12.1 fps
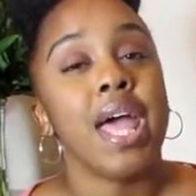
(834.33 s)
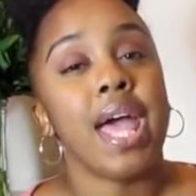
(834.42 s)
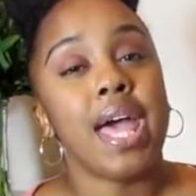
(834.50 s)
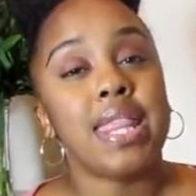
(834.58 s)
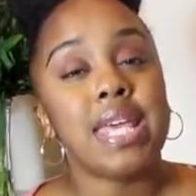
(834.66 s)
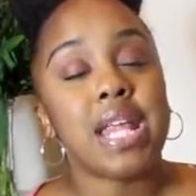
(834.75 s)

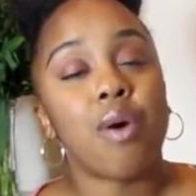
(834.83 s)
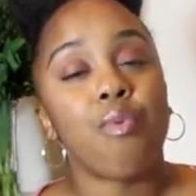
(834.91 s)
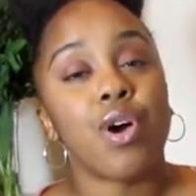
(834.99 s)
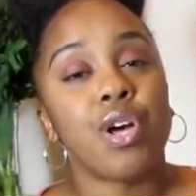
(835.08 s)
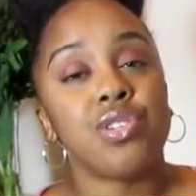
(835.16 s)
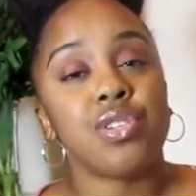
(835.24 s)
And then I
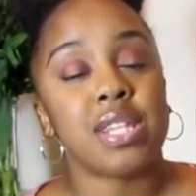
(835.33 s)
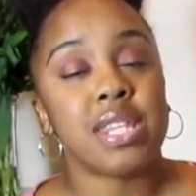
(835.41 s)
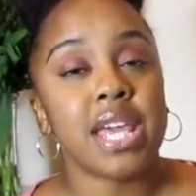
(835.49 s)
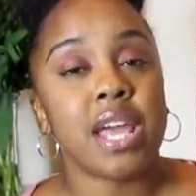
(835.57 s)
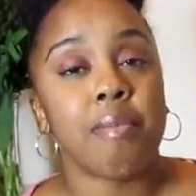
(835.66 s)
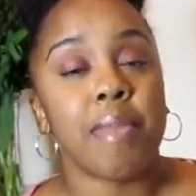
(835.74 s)
want you to
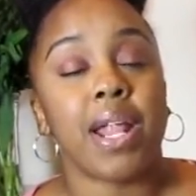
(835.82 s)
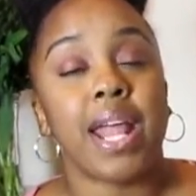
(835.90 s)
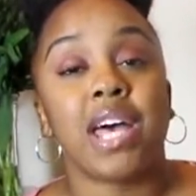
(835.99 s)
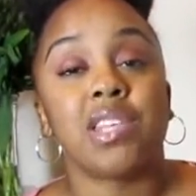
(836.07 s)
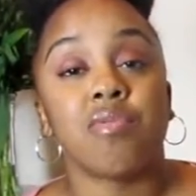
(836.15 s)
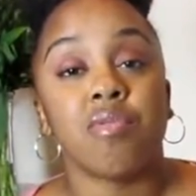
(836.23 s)
think about,
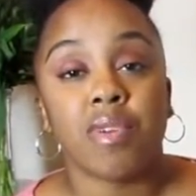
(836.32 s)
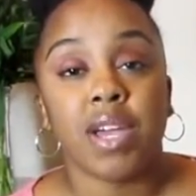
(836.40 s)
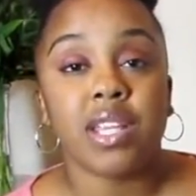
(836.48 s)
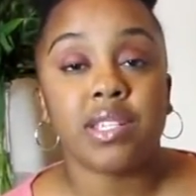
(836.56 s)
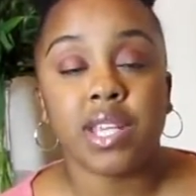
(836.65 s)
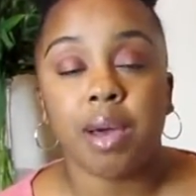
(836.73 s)
as we
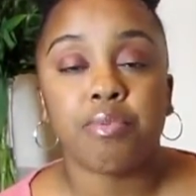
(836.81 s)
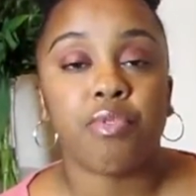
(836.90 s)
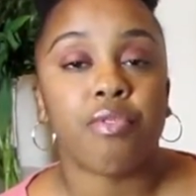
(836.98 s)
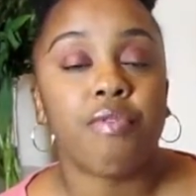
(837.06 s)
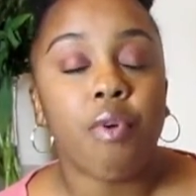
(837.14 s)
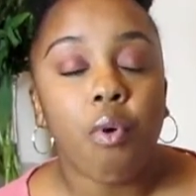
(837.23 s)
read chapter
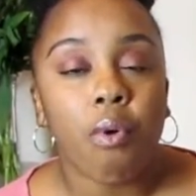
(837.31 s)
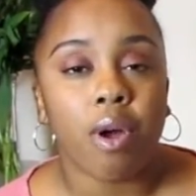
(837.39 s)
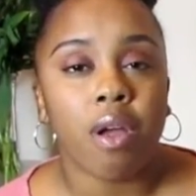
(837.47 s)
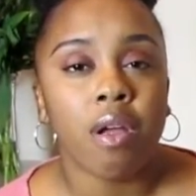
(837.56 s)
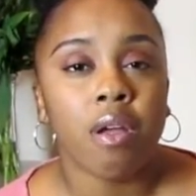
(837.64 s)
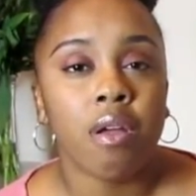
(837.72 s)

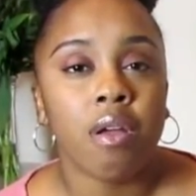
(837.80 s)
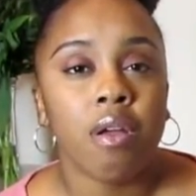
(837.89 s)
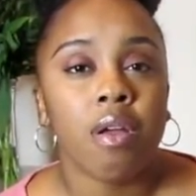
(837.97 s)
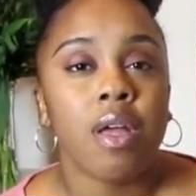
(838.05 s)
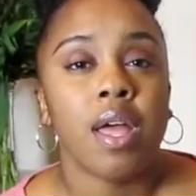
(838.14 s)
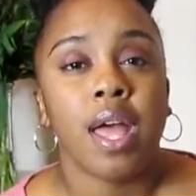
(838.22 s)
4,
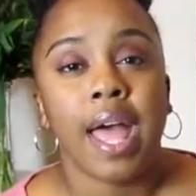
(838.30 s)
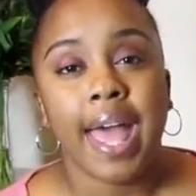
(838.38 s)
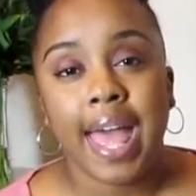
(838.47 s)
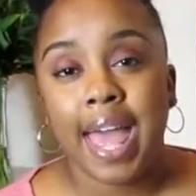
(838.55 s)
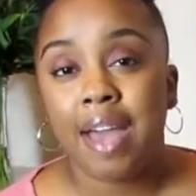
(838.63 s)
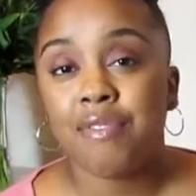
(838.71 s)

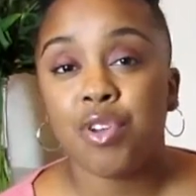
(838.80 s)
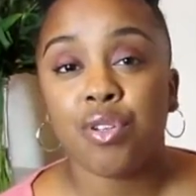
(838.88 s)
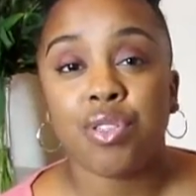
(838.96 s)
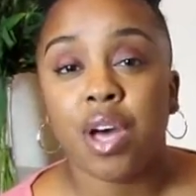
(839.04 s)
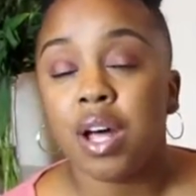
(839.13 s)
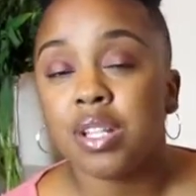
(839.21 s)
have
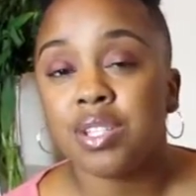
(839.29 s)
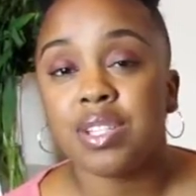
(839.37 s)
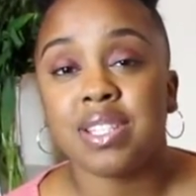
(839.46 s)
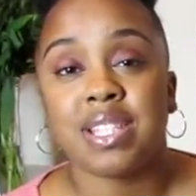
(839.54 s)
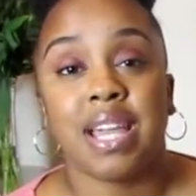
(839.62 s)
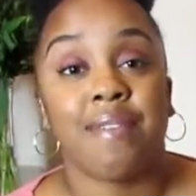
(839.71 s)
your thoughts on
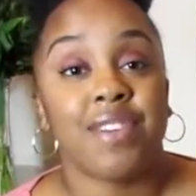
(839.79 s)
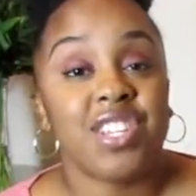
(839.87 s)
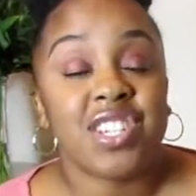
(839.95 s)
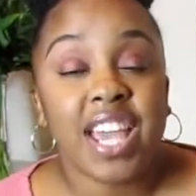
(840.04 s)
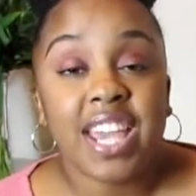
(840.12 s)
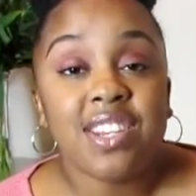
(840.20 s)
slavery
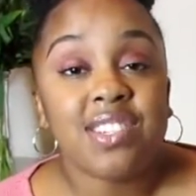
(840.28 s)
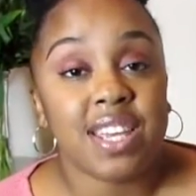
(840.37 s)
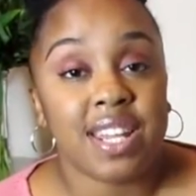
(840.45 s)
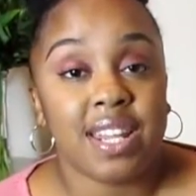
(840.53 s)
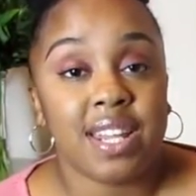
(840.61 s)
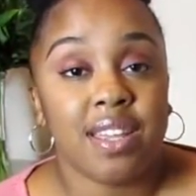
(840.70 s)
changed
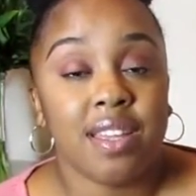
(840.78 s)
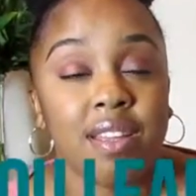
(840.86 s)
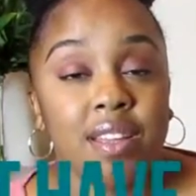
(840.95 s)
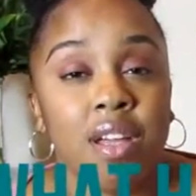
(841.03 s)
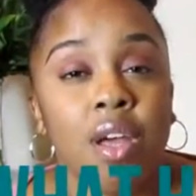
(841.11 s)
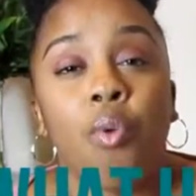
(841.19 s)
at any?
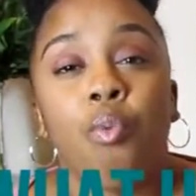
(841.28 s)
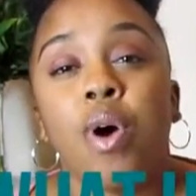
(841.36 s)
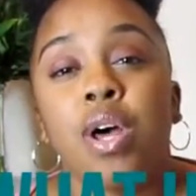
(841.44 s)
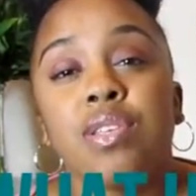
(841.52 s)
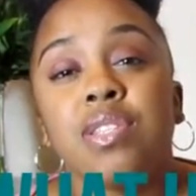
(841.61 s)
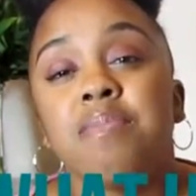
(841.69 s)

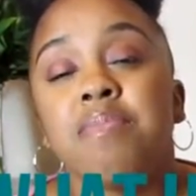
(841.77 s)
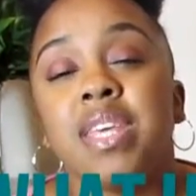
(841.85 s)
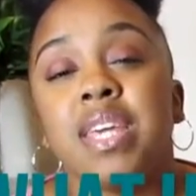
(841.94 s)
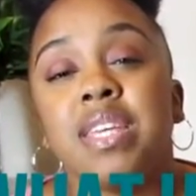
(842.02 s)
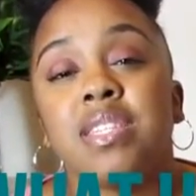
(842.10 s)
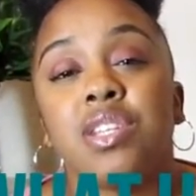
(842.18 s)
What are some
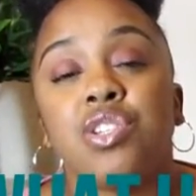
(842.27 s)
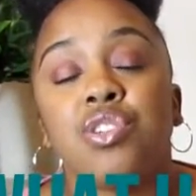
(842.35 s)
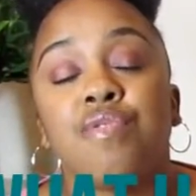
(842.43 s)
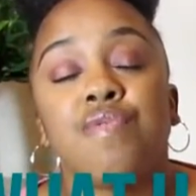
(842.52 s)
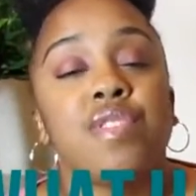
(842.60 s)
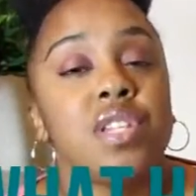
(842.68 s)
things that
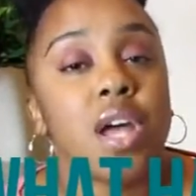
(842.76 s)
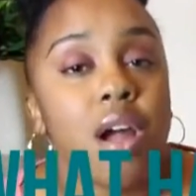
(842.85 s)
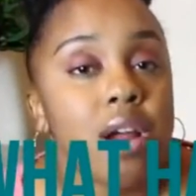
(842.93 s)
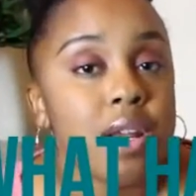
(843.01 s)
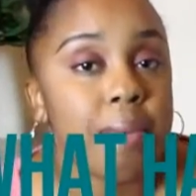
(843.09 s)
you've learned